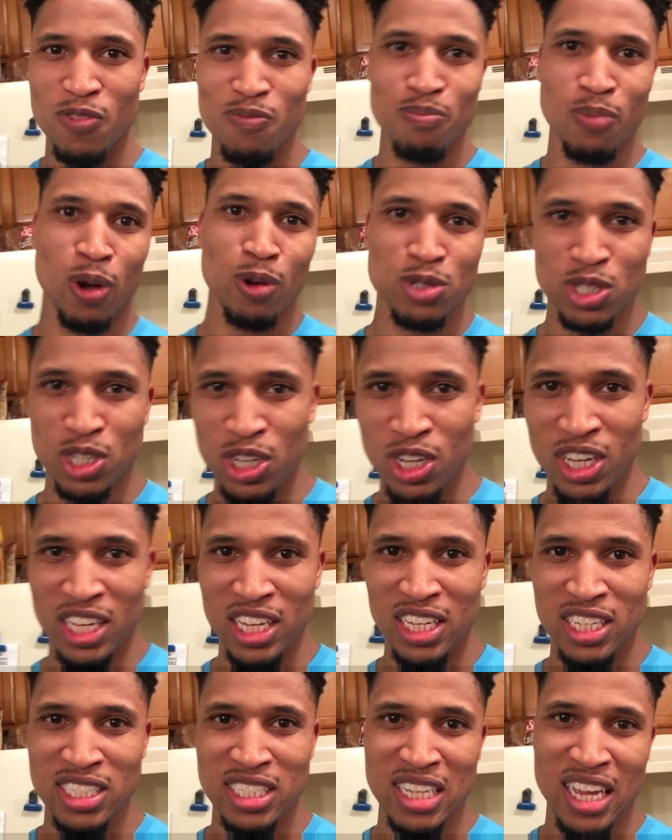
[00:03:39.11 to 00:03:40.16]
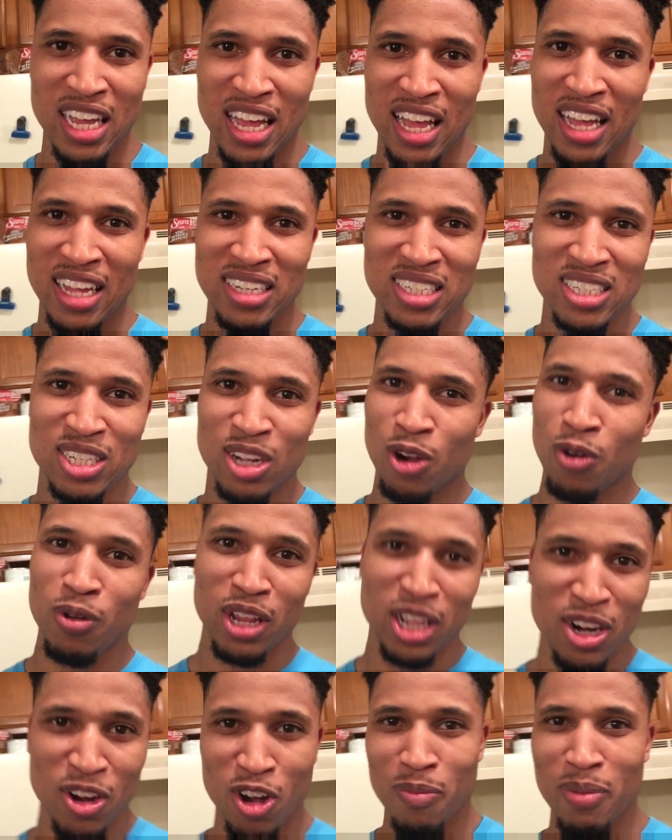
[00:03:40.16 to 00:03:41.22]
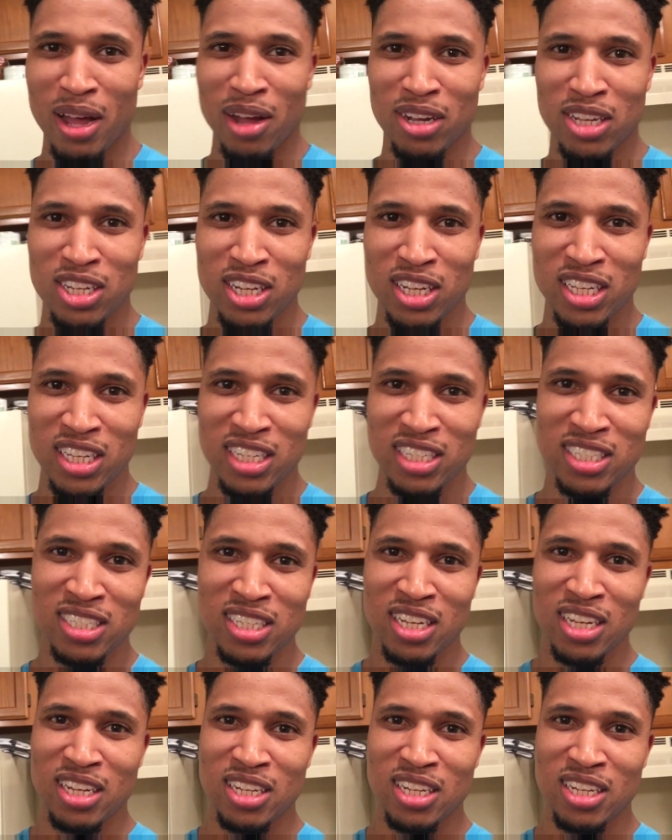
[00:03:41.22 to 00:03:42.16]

Most cookies don't really know about cookies.